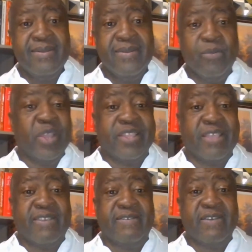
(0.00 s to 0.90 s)
with the
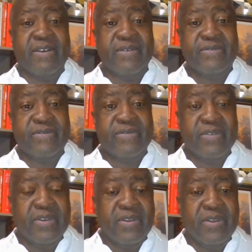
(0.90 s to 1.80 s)
teachers.
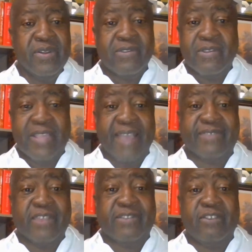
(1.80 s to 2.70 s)
Today it's
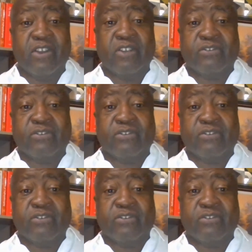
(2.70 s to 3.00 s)
the teachers,